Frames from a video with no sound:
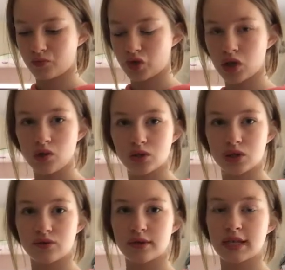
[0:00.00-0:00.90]
two to
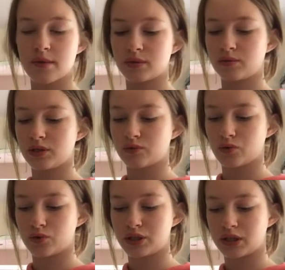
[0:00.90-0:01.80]
three tablespoons of
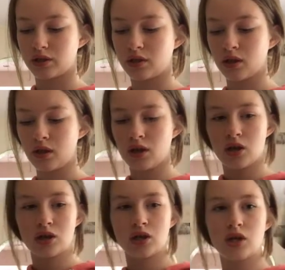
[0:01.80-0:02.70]
water,
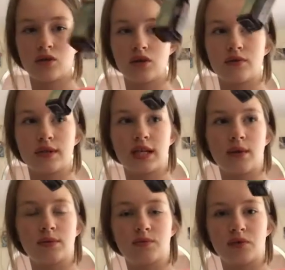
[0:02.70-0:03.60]
two to three
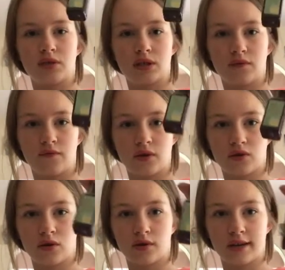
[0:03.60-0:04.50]
tablespoons of food
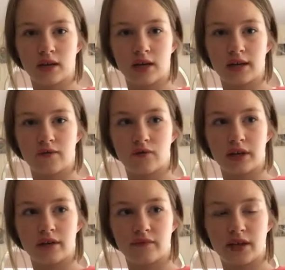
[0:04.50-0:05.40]
colouring. I have
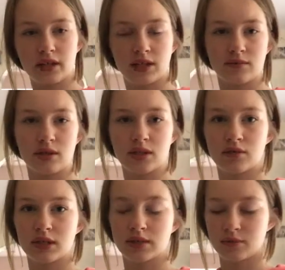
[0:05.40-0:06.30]
green and red since it's
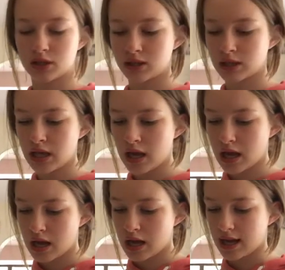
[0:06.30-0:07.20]
Christmas
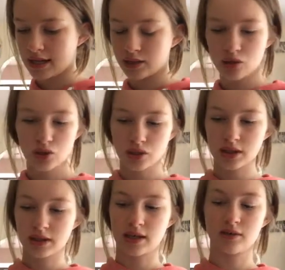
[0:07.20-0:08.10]
and hundreds
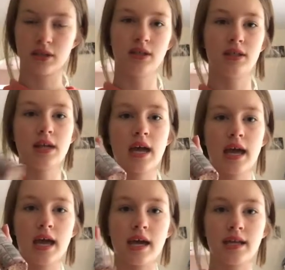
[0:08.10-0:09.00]
and thousands.
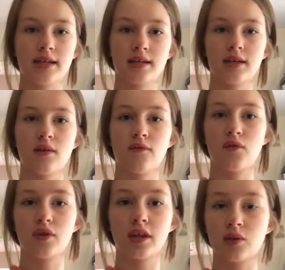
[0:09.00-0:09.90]
And
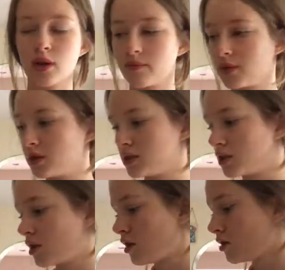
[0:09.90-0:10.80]
for the equipment,
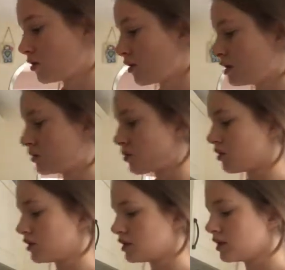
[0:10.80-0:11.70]
you're going to
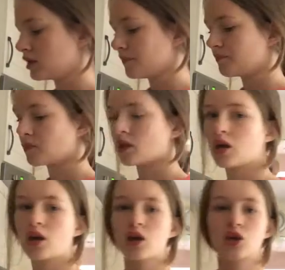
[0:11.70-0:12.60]
want
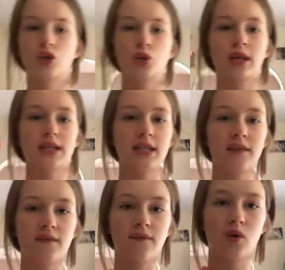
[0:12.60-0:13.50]

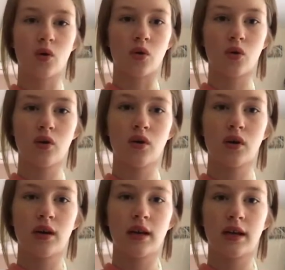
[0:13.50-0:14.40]
24
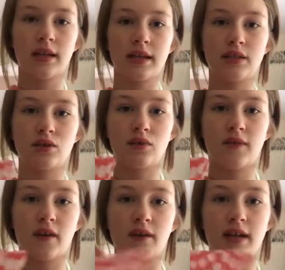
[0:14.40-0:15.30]
little
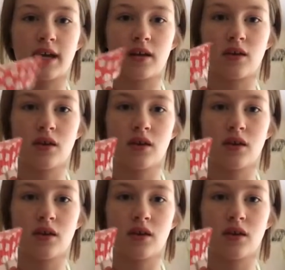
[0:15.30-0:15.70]
fairy cake